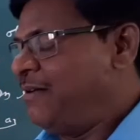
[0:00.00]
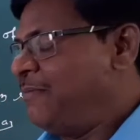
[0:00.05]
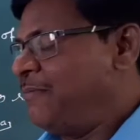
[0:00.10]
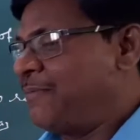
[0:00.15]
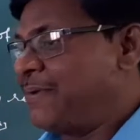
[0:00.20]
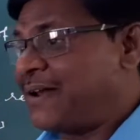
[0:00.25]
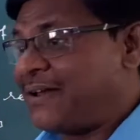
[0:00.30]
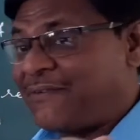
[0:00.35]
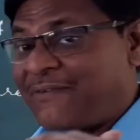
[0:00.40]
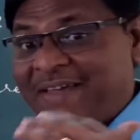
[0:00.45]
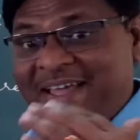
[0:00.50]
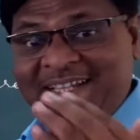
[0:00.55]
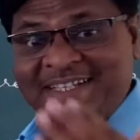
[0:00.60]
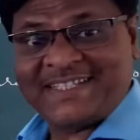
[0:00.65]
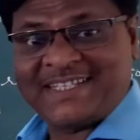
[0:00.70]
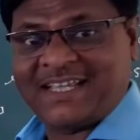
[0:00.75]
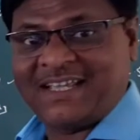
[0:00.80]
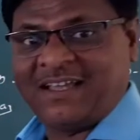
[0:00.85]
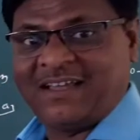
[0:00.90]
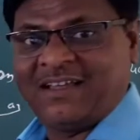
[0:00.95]

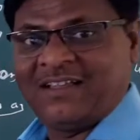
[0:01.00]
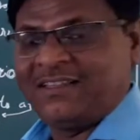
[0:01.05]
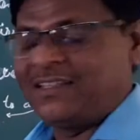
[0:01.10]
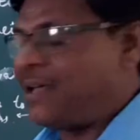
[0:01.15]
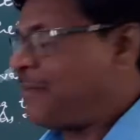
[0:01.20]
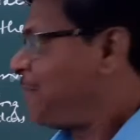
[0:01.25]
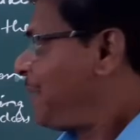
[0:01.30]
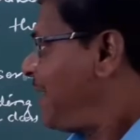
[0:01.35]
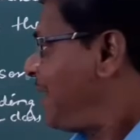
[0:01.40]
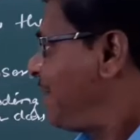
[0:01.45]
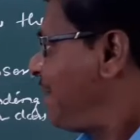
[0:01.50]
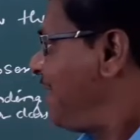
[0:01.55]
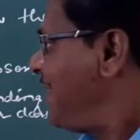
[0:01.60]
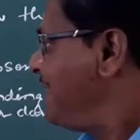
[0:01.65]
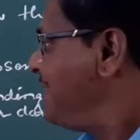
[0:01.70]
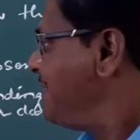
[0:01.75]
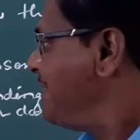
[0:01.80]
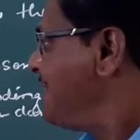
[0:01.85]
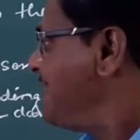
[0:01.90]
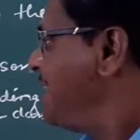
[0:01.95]
Frequency. The
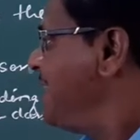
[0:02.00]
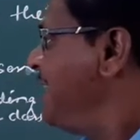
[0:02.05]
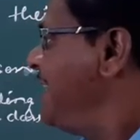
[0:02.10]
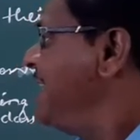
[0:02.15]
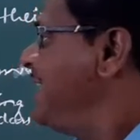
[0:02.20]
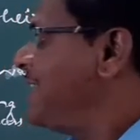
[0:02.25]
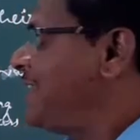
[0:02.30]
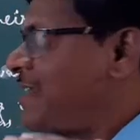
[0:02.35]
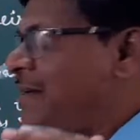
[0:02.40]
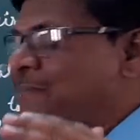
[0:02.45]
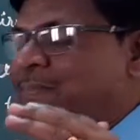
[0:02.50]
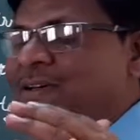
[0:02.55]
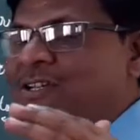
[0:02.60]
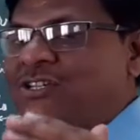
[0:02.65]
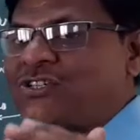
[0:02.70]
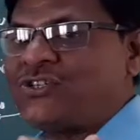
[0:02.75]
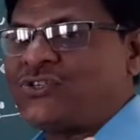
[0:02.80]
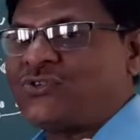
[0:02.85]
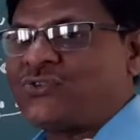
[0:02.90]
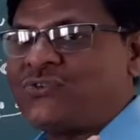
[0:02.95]
frequency
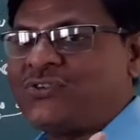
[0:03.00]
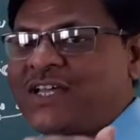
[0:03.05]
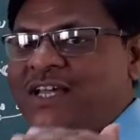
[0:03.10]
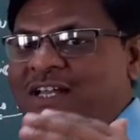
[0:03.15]
refers to